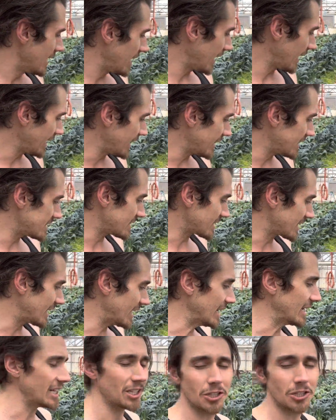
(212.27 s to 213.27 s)
is
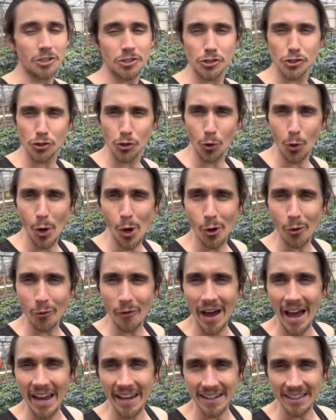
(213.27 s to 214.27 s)
getting your soil
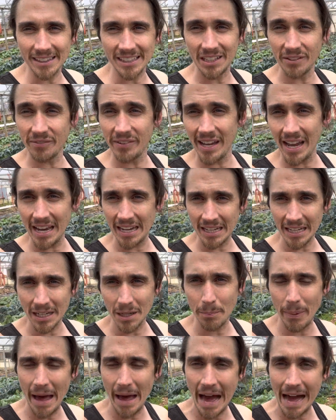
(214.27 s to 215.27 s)
right, alleviating
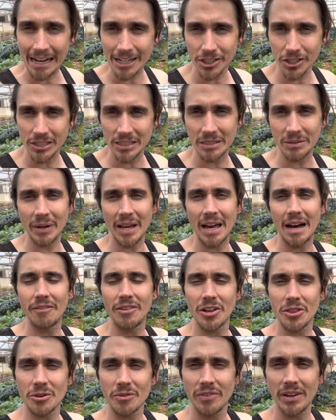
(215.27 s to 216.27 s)
compaction. We have
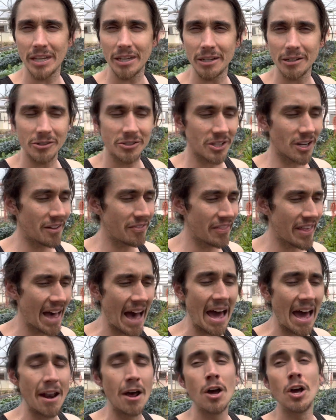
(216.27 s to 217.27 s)
other videos on
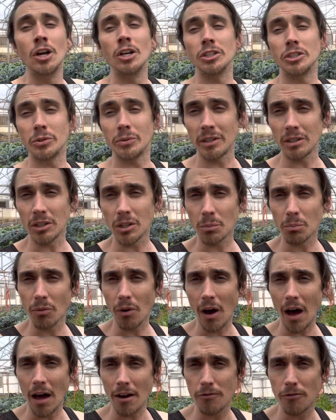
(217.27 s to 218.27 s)
that, doing your
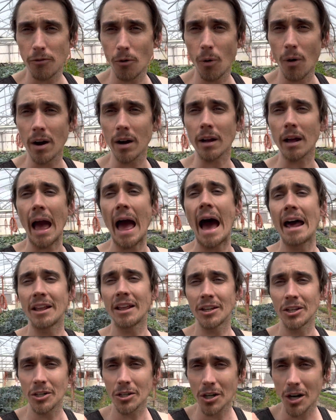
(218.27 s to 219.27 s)
broad fork,
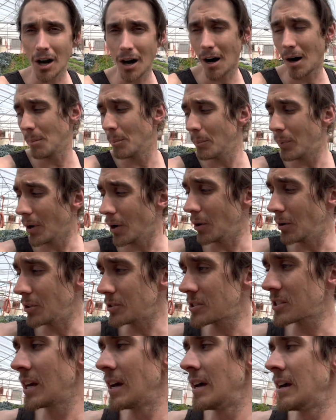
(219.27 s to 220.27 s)
adding your
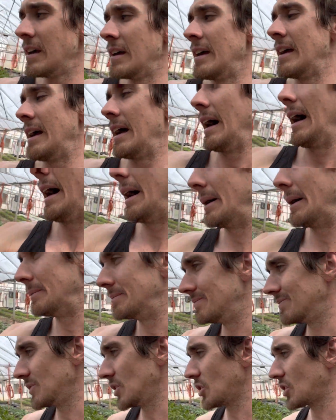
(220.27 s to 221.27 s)
compost.
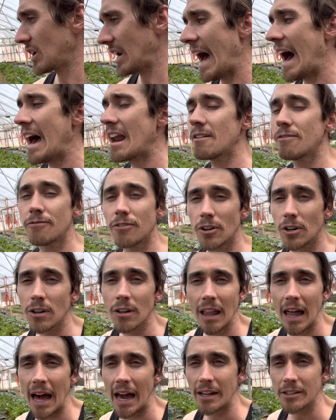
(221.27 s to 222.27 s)
You could add a
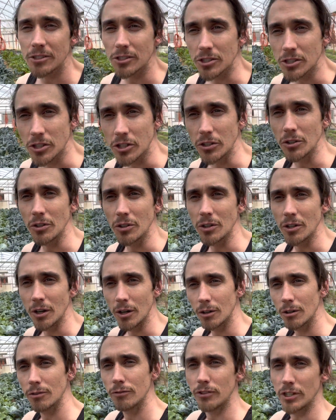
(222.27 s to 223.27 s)
fertilizer too,
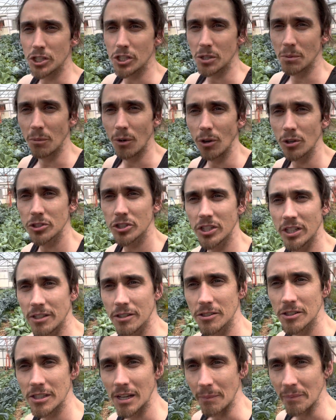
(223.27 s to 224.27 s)
a fish emulsion
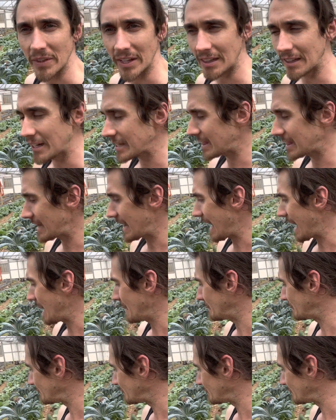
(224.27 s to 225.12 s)
or something like that.